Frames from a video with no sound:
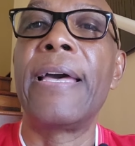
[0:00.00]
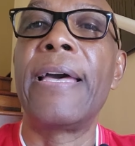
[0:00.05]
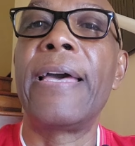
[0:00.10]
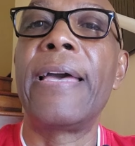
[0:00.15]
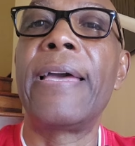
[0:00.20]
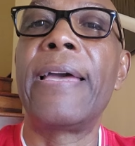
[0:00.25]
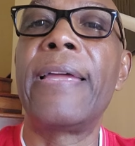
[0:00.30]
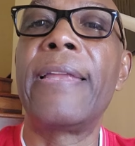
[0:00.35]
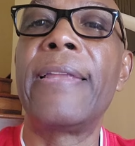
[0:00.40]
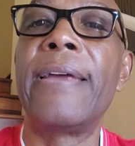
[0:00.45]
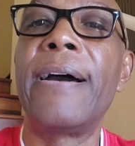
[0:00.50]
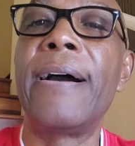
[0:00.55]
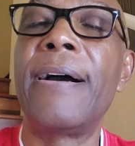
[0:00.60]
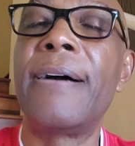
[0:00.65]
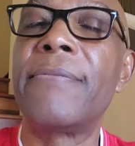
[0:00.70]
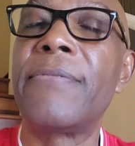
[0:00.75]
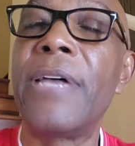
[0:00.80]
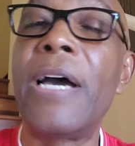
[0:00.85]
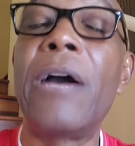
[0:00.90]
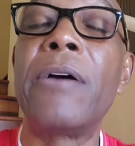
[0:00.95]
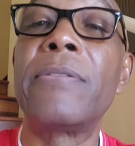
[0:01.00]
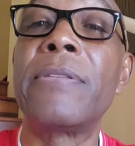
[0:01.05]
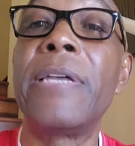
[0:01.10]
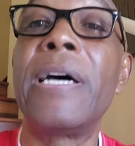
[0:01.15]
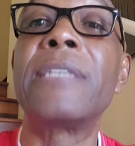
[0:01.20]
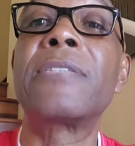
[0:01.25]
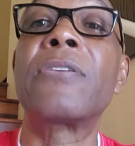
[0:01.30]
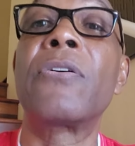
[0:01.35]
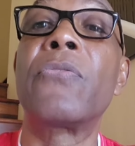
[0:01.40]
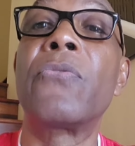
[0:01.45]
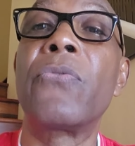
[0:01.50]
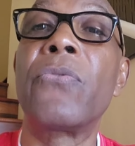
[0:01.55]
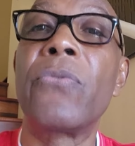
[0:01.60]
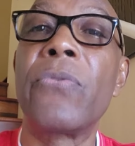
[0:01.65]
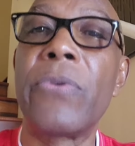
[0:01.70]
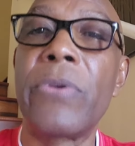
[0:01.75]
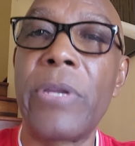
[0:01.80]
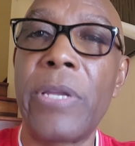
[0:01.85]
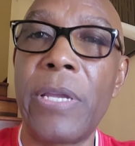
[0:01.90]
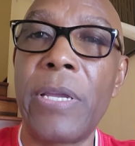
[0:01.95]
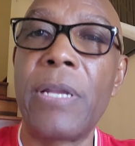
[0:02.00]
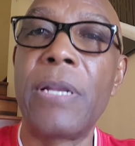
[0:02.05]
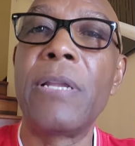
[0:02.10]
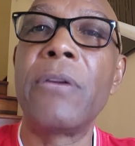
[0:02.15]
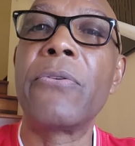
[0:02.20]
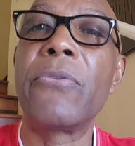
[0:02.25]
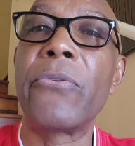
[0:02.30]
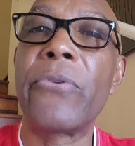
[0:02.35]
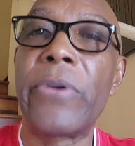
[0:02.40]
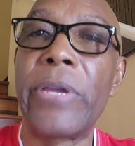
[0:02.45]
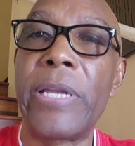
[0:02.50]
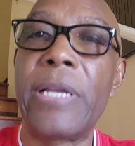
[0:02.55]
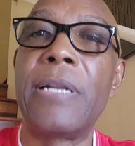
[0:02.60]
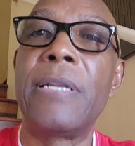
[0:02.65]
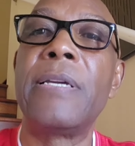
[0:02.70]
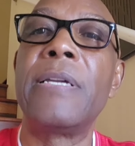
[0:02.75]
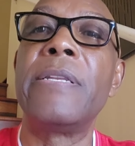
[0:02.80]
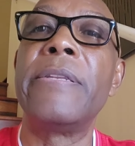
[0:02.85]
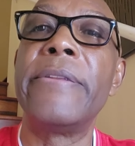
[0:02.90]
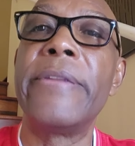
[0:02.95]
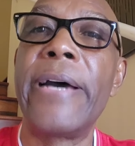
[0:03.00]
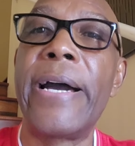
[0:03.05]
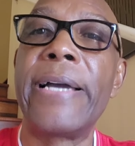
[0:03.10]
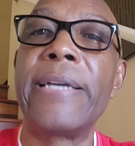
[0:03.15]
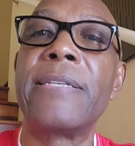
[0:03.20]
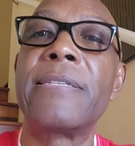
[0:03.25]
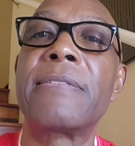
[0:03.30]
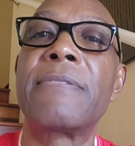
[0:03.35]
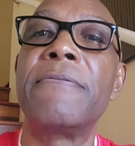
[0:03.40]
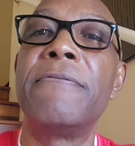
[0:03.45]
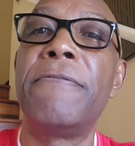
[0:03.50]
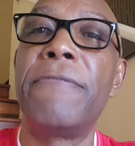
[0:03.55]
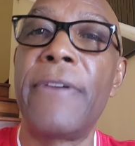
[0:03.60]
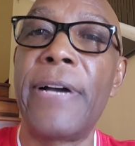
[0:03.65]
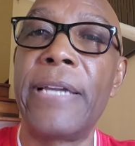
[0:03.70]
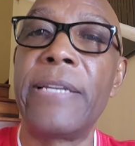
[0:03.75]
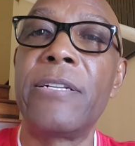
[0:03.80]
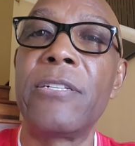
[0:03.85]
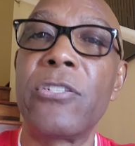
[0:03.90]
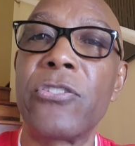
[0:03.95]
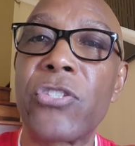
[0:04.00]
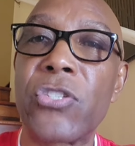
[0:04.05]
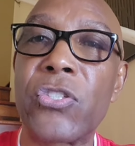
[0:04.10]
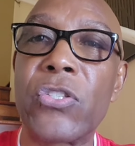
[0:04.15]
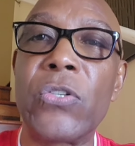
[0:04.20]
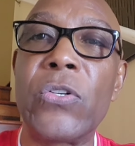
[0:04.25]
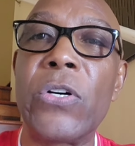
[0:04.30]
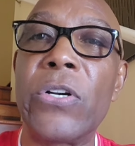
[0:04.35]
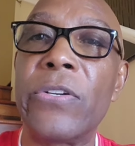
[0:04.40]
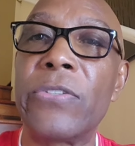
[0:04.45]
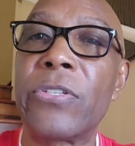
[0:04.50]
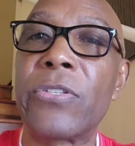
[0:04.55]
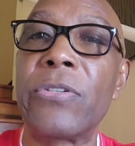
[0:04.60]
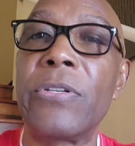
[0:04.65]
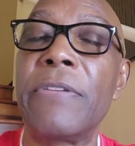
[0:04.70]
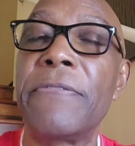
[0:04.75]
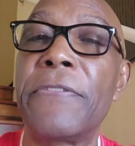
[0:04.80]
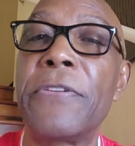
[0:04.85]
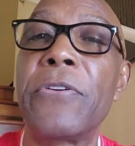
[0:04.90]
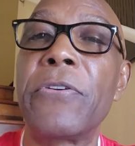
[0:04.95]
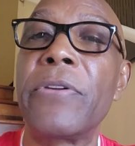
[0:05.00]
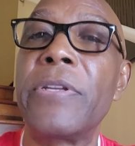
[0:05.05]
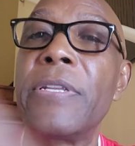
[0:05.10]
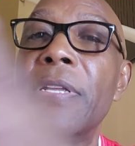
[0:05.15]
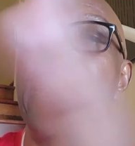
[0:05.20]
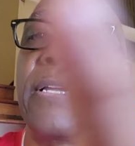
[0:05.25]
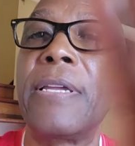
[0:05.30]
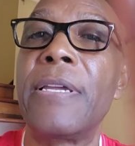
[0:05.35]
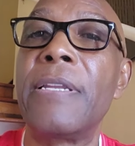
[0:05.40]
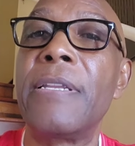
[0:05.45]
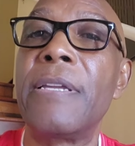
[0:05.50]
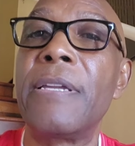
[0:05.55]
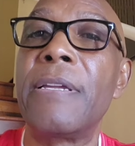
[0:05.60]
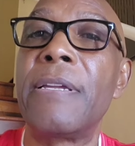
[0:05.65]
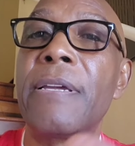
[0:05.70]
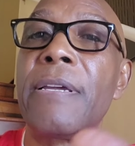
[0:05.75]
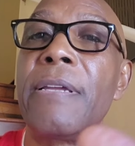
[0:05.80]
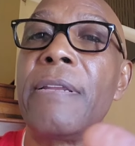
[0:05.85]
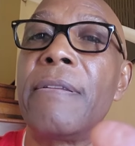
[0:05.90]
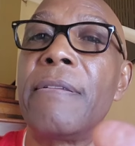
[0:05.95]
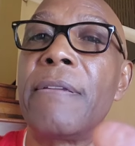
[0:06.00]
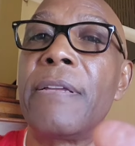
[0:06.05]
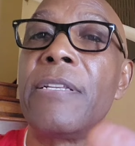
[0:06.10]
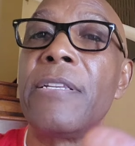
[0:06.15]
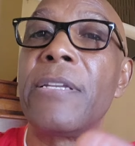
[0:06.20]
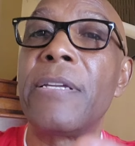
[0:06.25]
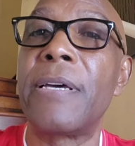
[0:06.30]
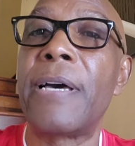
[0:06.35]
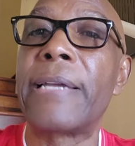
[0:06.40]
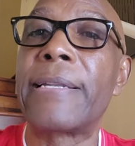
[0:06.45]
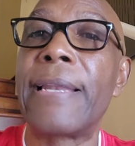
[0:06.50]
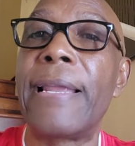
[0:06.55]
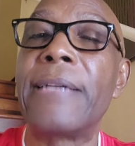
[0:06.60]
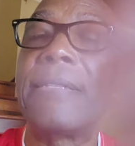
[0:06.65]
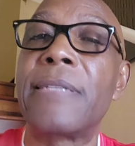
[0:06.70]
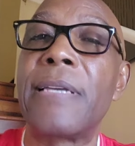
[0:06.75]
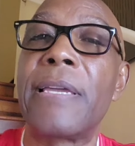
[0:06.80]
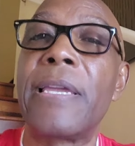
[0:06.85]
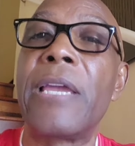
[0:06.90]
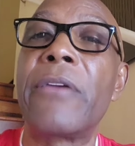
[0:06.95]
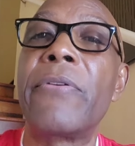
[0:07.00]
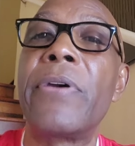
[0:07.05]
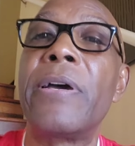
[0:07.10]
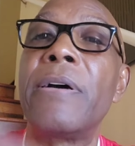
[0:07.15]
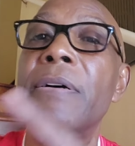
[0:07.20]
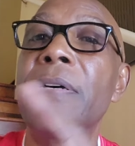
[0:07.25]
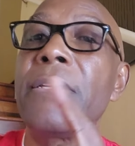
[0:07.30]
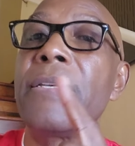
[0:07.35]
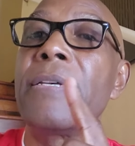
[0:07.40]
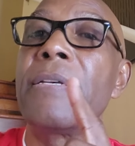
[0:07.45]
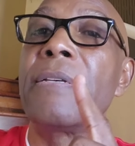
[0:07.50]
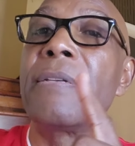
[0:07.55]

and uh, that that's a really really nice vinyl store. So if you're in the in the in, in the Atlanta area,